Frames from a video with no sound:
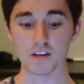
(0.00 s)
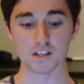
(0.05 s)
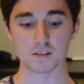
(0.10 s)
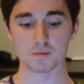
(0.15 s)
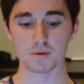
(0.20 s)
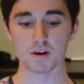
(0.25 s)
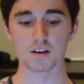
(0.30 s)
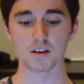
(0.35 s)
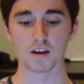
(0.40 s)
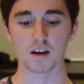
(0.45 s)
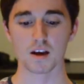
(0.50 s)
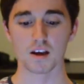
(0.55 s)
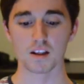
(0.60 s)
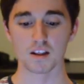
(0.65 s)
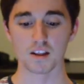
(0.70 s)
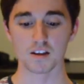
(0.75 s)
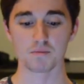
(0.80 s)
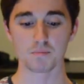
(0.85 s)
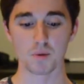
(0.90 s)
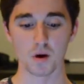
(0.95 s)
aspect,
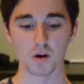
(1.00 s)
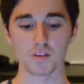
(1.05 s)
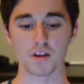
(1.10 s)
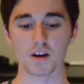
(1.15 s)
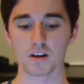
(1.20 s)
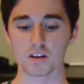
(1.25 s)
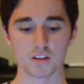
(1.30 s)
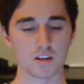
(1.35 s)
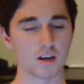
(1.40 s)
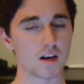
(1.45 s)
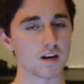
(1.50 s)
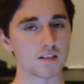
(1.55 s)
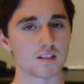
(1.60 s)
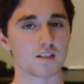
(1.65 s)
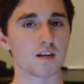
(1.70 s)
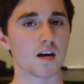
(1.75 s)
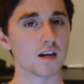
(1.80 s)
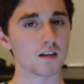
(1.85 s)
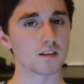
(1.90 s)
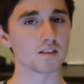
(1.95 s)
they've both actually had
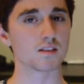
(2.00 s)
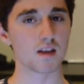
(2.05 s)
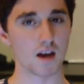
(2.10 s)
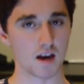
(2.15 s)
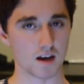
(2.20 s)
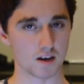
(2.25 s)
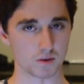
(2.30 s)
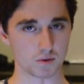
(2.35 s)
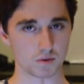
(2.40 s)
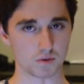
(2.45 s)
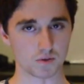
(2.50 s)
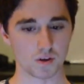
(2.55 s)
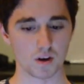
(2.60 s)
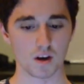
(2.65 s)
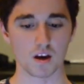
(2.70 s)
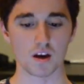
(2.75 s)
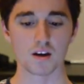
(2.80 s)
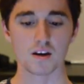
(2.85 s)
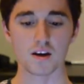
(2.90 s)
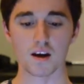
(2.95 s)
10 tackles.
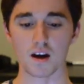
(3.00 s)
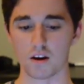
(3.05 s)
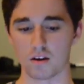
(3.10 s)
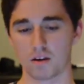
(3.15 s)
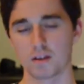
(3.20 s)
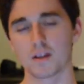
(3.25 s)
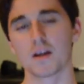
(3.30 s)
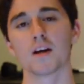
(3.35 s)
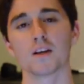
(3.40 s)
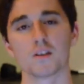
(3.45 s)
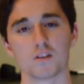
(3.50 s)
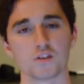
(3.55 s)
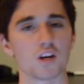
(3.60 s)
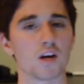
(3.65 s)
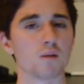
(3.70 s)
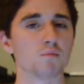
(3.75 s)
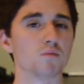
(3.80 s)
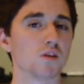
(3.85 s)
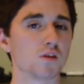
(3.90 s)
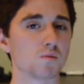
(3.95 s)
Now again,
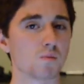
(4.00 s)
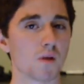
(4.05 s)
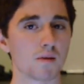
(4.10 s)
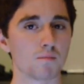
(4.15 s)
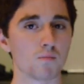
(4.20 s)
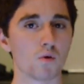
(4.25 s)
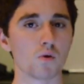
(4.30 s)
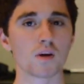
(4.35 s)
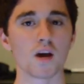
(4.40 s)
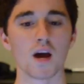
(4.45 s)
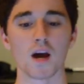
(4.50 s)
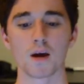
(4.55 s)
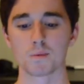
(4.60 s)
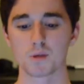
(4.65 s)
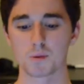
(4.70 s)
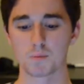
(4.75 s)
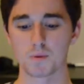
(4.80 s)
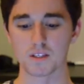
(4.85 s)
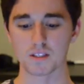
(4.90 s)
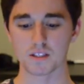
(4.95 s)
Chamberlain's played more
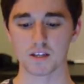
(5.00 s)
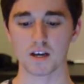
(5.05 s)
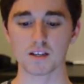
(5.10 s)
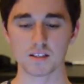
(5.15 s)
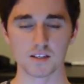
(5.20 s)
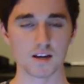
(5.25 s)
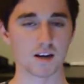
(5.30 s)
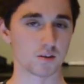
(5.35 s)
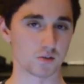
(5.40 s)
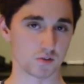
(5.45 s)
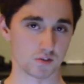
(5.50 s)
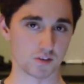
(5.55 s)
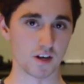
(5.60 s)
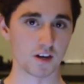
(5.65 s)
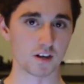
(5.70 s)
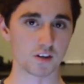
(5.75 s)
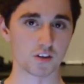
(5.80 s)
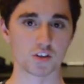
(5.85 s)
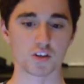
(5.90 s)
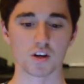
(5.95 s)
games, but 10 tackles
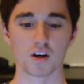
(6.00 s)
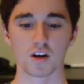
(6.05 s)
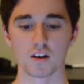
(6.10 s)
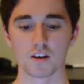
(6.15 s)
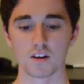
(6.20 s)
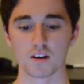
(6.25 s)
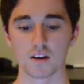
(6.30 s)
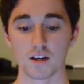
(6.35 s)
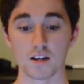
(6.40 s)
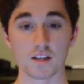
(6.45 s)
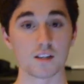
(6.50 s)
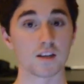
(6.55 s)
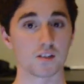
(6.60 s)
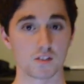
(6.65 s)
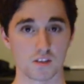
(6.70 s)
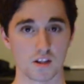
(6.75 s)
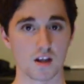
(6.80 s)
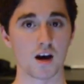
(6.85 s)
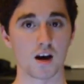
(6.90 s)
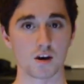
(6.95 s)
each. He
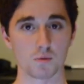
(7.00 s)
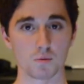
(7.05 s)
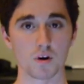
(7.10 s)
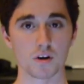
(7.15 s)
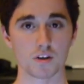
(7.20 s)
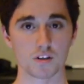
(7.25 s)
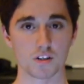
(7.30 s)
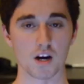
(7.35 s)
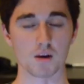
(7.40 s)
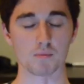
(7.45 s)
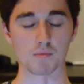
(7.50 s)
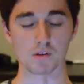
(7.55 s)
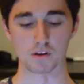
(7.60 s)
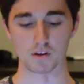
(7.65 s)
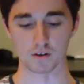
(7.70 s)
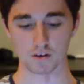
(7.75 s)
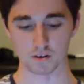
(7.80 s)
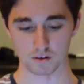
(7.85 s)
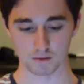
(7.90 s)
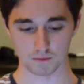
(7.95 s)
does the hard work,
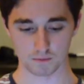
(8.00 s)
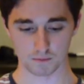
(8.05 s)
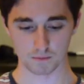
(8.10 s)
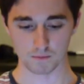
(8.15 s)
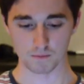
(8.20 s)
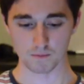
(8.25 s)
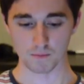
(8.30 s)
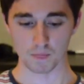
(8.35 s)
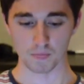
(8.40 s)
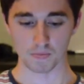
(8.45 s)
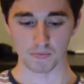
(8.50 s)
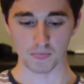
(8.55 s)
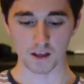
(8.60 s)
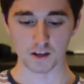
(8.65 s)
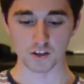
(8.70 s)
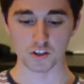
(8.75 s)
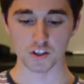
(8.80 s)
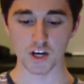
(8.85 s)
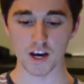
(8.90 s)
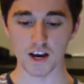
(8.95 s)
Chamberlain.
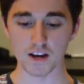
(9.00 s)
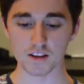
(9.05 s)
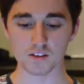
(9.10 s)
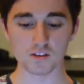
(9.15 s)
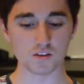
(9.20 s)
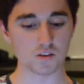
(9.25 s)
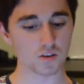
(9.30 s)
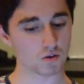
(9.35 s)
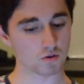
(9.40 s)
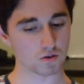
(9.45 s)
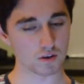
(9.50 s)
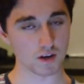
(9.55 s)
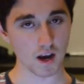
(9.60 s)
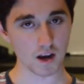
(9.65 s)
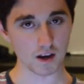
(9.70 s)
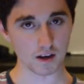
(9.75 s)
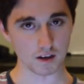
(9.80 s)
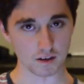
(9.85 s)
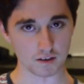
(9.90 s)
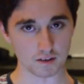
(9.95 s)
Chances
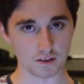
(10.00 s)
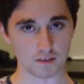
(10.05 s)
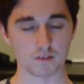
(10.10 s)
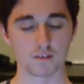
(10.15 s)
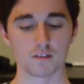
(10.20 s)
created.